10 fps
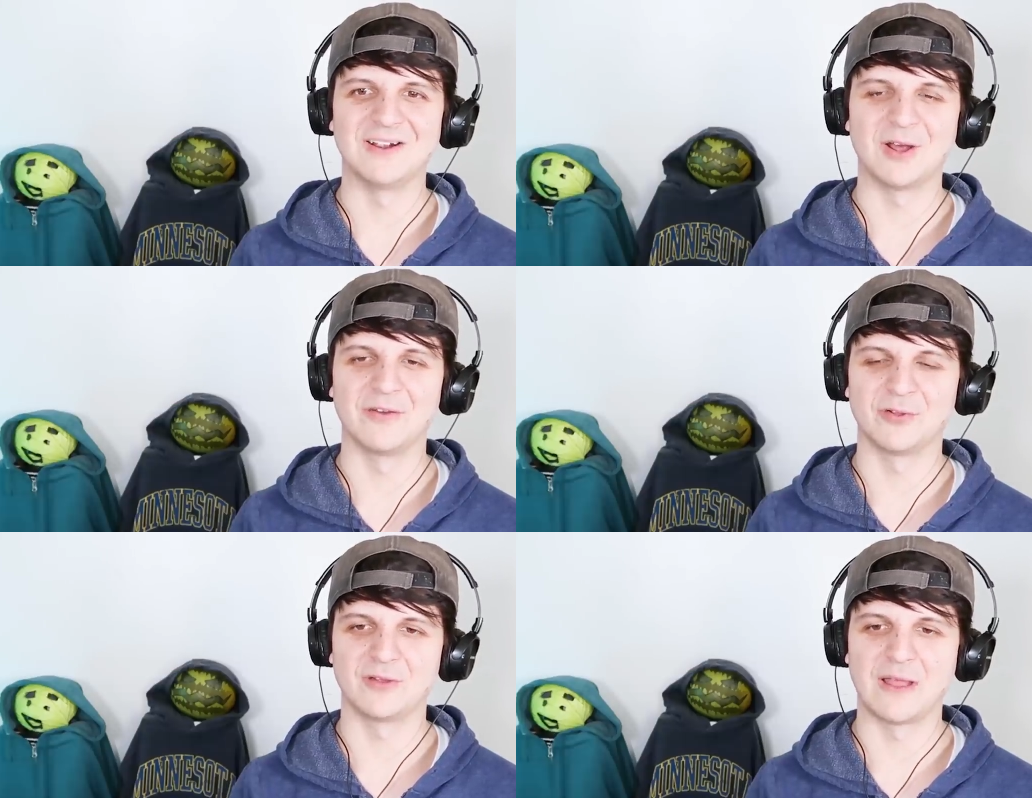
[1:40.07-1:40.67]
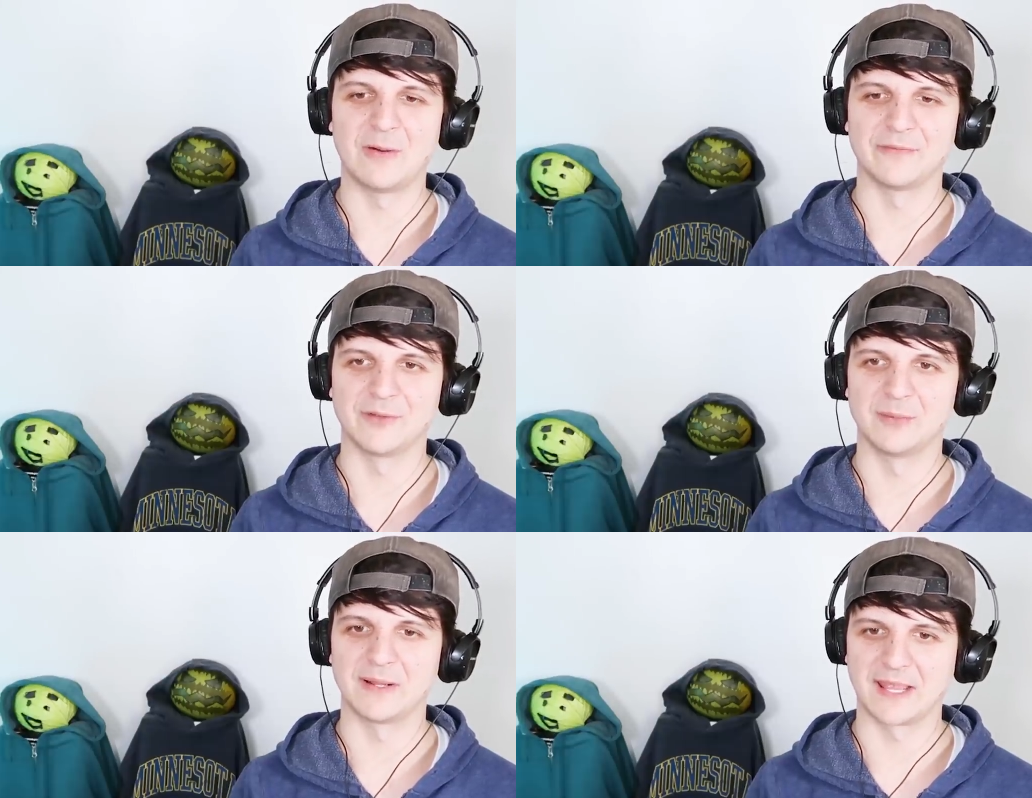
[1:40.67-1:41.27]
Speaker 1: don't know how I
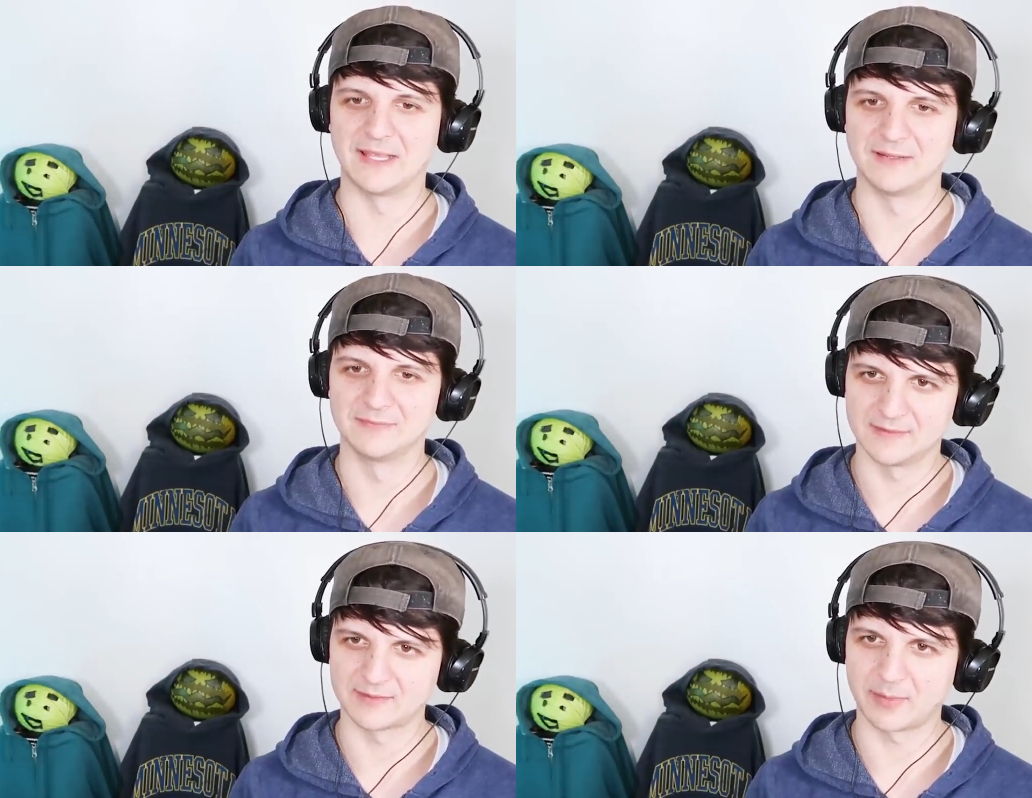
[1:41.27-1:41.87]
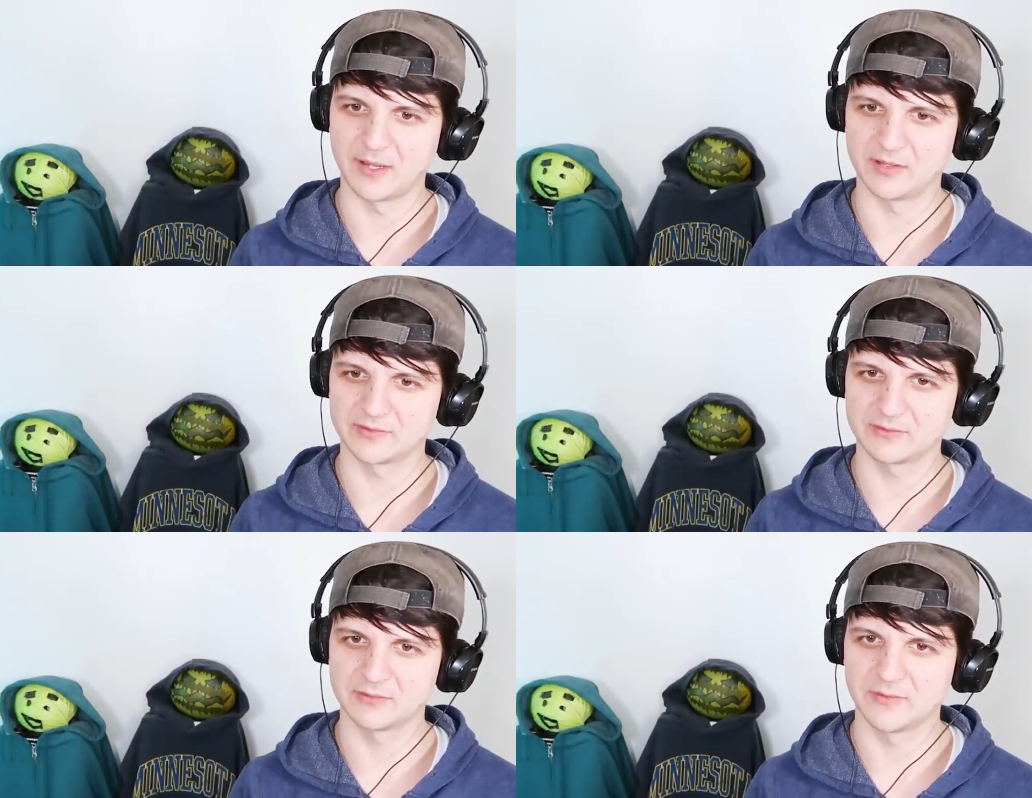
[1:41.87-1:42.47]
feel about Kenny. He's something
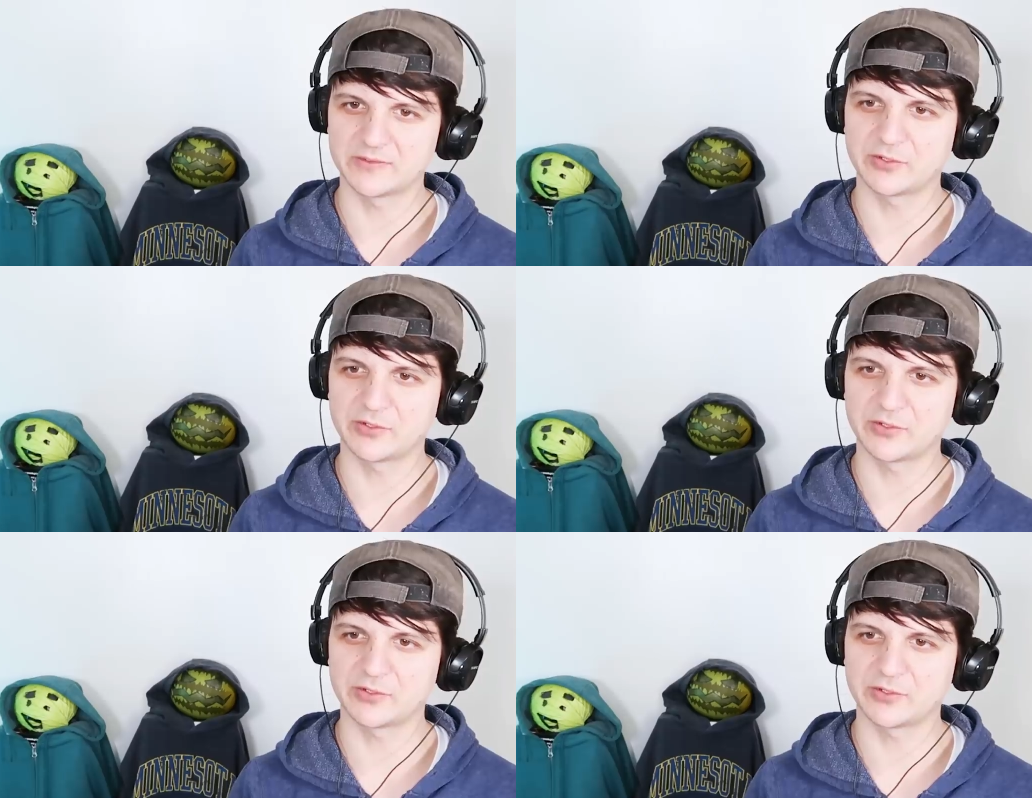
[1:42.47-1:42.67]
else. This